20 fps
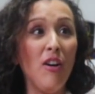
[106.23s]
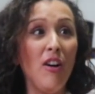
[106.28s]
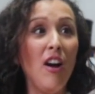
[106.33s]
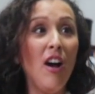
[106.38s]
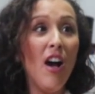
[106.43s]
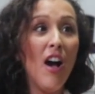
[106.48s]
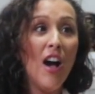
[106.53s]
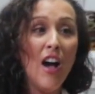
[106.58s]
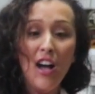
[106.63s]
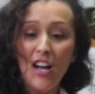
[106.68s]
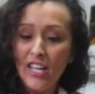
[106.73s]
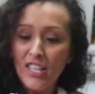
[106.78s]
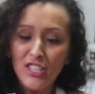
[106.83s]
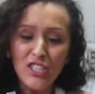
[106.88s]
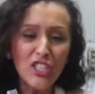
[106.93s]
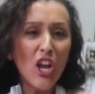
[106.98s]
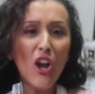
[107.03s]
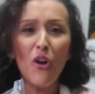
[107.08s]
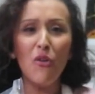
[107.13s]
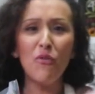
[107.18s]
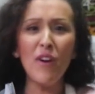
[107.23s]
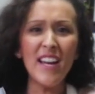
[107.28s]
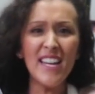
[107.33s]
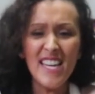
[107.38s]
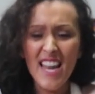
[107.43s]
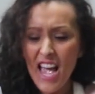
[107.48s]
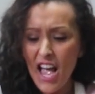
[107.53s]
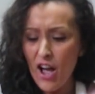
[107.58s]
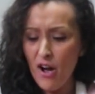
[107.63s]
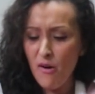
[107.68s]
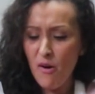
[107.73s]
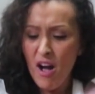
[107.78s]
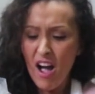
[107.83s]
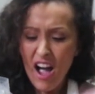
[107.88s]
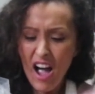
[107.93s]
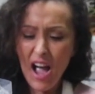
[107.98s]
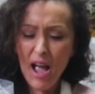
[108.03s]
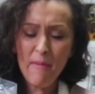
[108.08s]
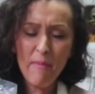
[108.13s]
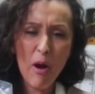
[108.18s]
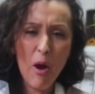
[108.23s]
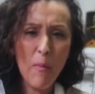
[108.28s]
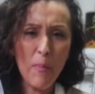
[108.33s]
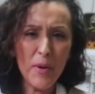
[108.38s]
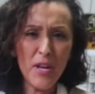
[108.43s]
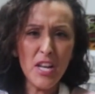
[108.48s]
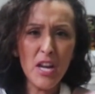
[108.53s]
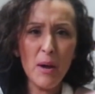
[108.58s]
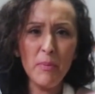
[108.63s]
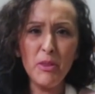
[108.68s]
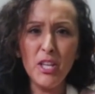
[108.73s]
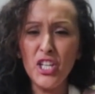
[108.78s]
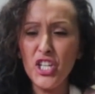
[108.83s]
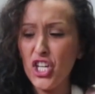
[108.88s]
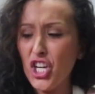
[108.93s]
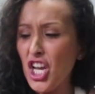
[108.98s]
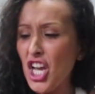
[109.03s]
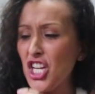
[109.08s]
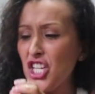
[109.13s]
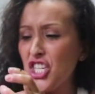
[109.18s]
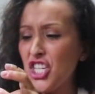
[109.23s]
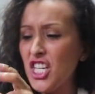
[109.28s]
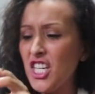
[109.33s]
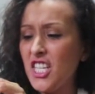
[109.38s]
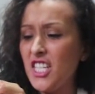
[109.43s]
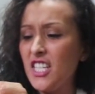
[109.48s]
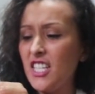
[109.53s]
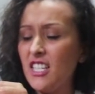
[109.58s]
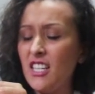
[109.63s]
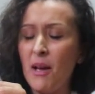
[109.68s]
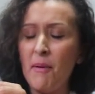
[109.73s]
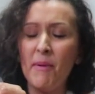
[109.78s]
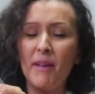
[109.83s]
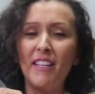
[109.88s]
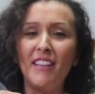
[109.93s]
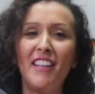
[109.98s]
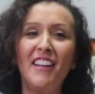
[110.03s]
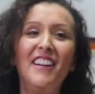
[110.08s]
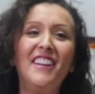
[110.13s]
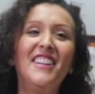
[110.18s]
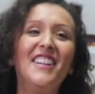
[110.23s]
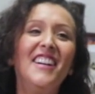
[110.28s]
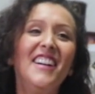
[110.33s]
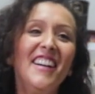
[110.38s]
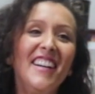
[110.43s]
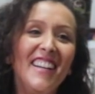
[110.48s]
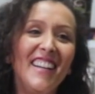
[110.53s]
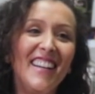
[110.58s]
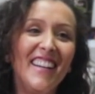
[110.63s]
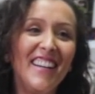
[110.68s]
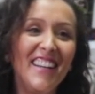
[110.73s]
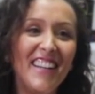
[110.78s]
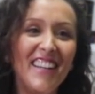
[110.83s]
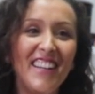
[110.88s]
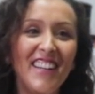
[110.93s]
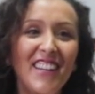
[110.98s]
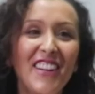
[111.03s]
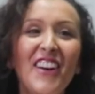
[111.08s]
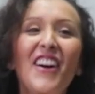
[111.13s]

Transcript: that. Today. So right now, I'm opening up the kitchen. I okay, mean, you're not in Australia.